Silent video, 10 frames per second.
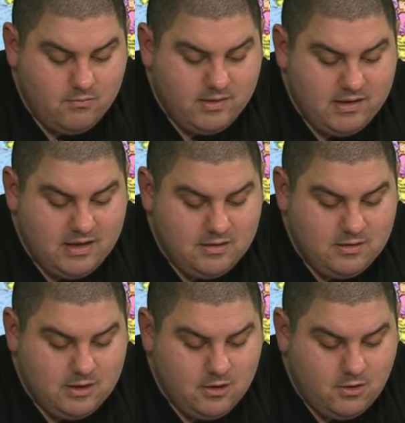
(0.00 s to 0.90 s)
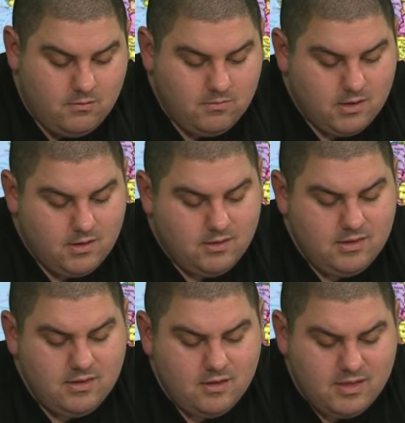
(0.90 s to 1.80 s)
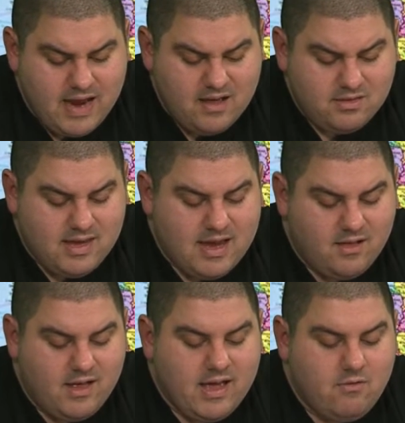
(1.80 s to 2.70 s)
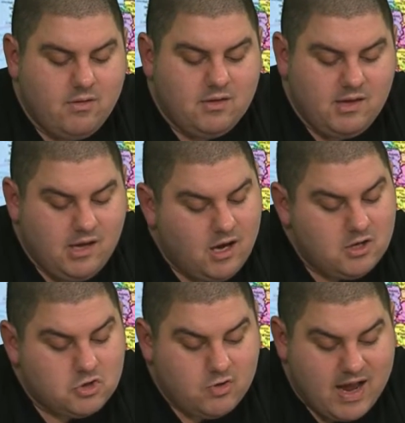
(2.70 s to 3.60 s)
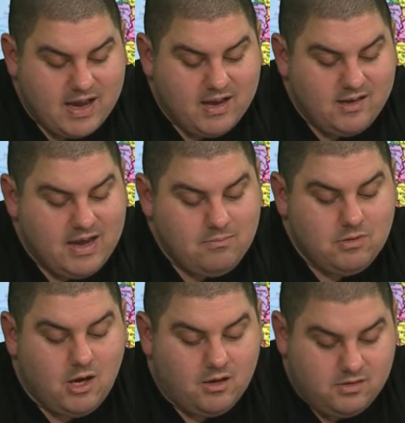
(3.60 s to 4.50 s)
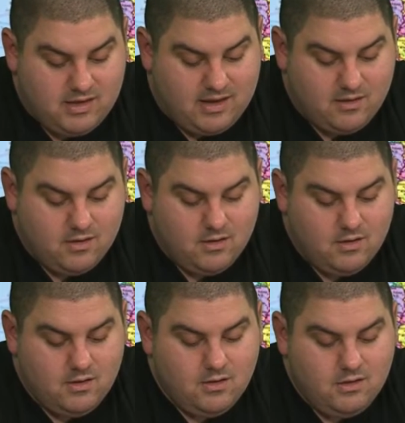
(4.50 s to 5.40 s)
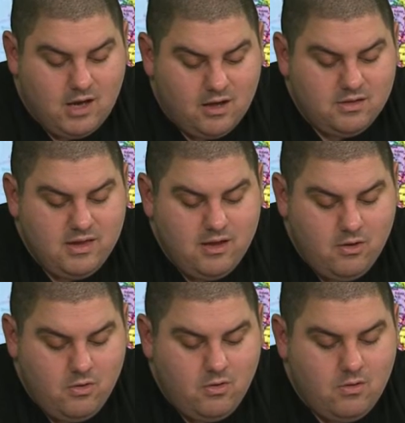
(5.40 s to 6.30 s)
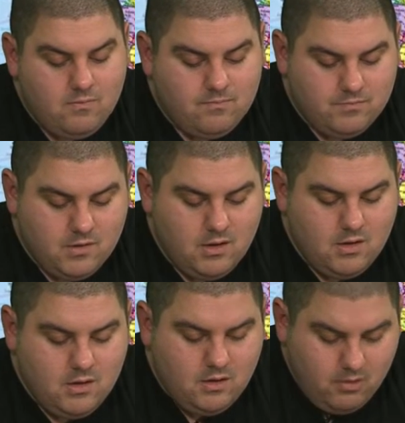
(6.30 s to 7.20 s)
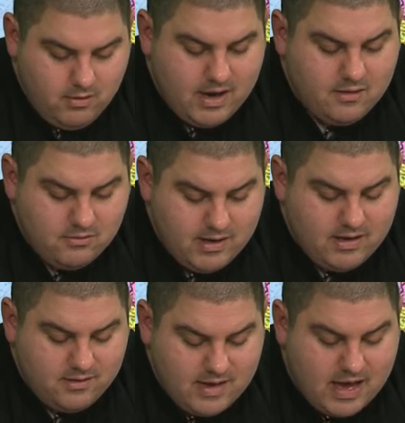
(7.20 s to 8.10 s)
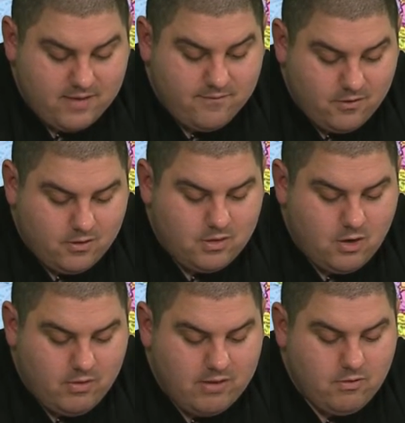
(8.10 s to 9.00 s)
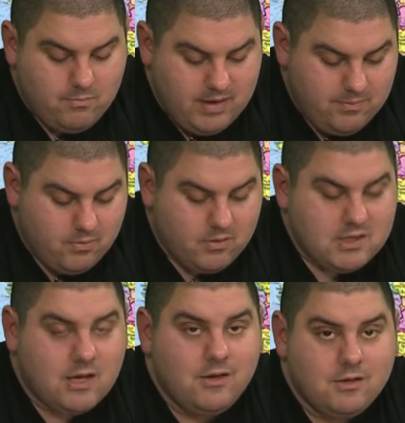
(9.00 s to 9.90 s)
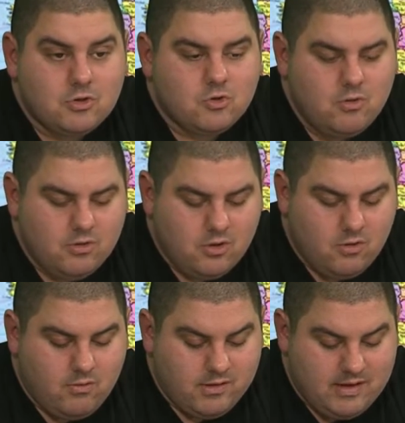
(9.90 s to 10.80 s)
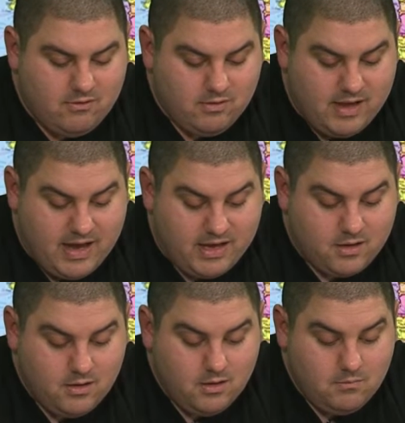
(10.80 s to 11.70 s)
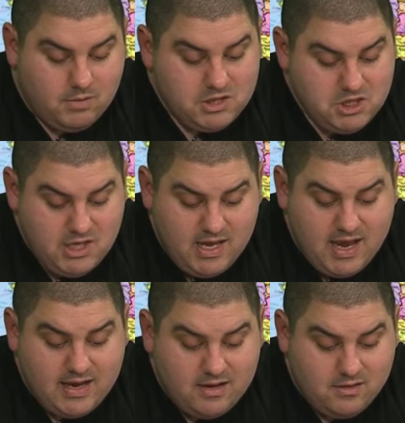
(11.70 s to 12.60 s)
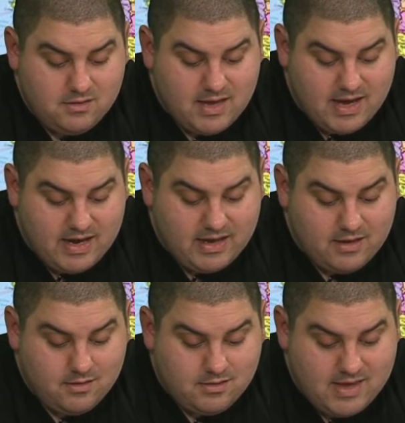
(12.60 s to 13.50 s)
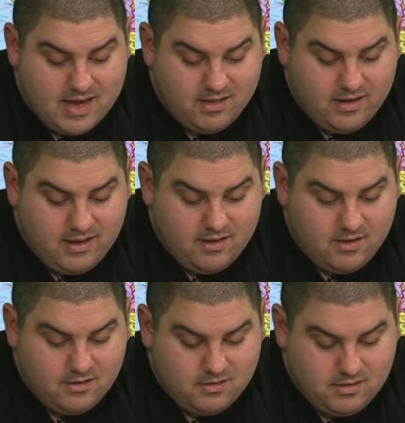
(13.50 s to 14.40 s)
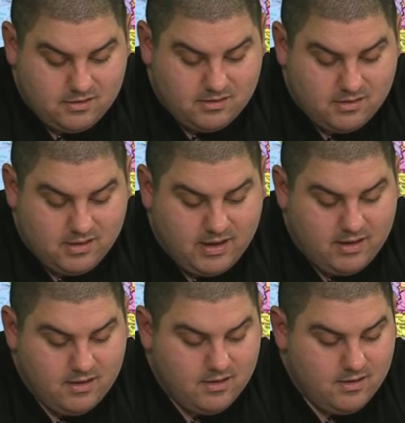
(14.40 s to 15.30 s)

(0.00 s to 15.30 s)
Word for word: when need to. Then the last ally was a young dragon named Dulcy. Dulcy, who, who also had a knack for knowing when people were telling the truth or when they were lying. But she aided Sonic and Sally consistently.